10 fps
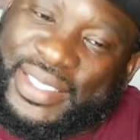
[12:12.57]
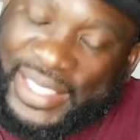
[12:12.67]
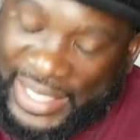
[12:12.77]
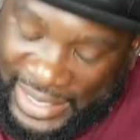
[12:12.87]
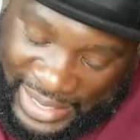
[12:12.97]

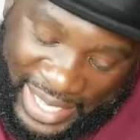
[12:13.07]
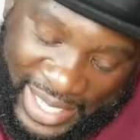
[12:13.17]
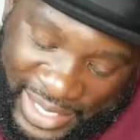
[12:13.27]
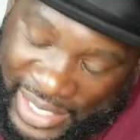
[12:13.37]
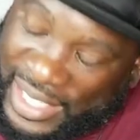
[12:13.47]
She's
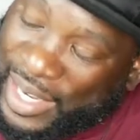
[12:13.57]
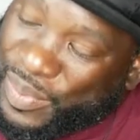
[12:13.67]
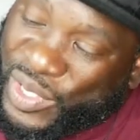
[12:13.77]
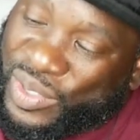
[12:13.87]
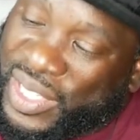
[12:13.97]
saying she
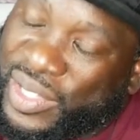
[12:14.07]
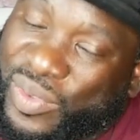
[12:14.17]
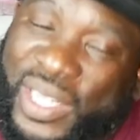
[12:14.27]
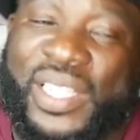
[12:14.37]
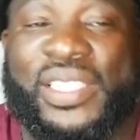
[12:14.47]
helping you get
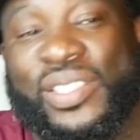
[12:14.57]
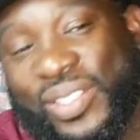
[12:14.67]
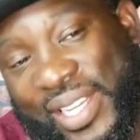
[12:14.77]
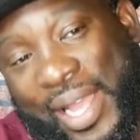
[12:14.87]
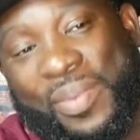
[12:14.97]
rid of it.
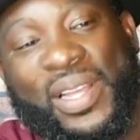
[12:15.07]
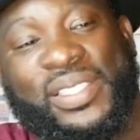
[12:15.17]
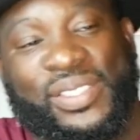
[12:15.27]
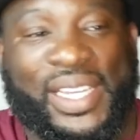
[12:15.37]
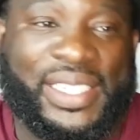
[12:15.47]
So how
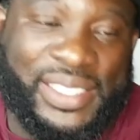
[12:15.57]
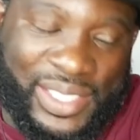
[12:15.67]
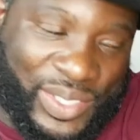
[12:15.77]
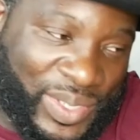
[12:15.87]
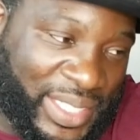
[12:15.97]
about you ask
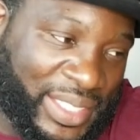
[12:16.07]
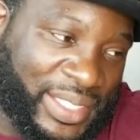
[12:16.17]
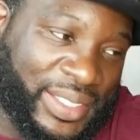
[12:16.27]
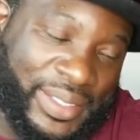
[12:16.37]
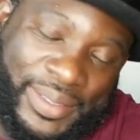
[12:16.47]
her a
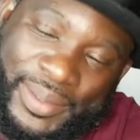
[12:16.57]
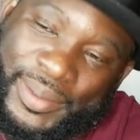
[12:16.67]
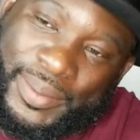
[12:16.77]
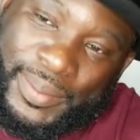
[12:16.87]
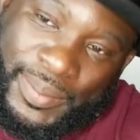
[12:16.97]
question? Okay.